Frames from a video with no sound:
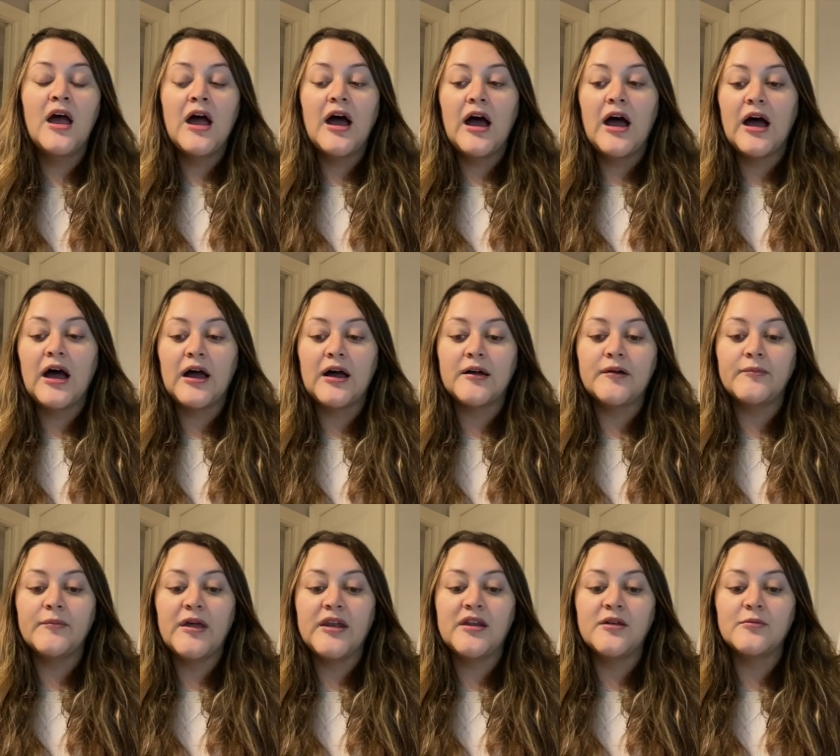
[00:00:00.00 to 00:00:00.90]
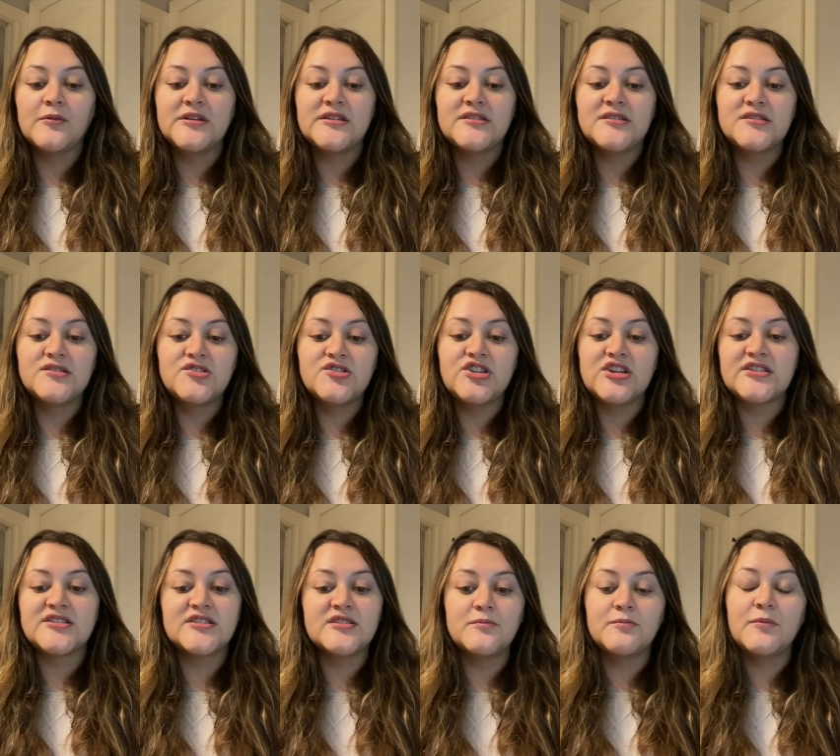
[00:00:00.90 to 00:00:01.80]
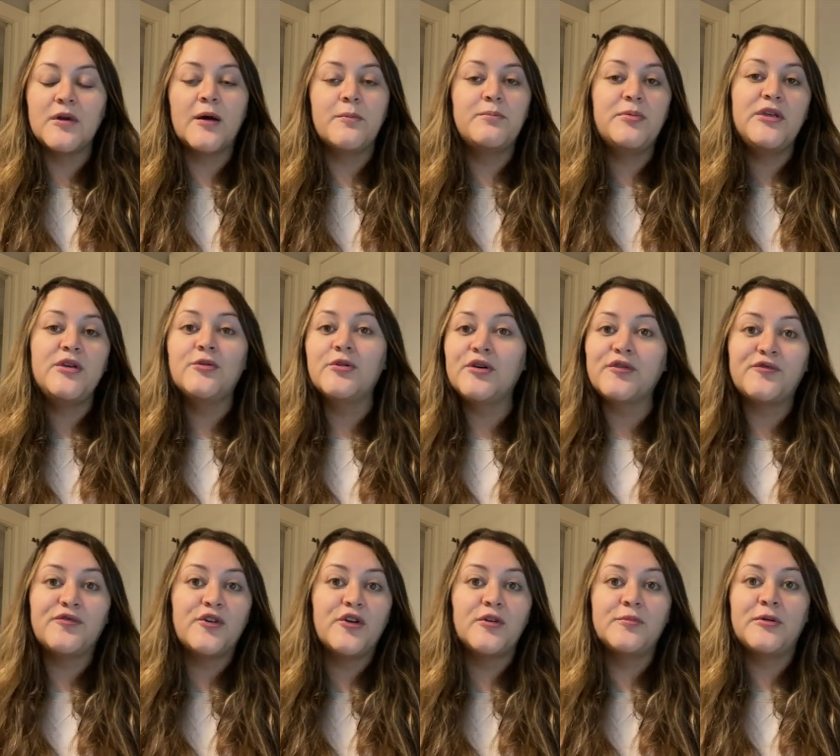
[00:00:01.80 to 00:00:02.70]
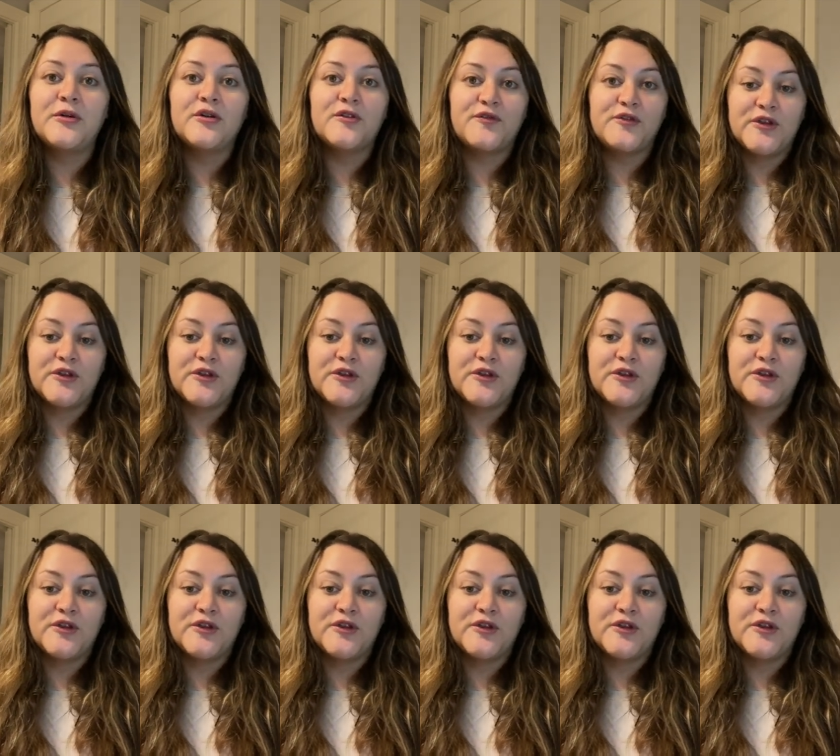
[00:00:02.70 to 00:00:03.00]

And it was just a beautiful, beautiful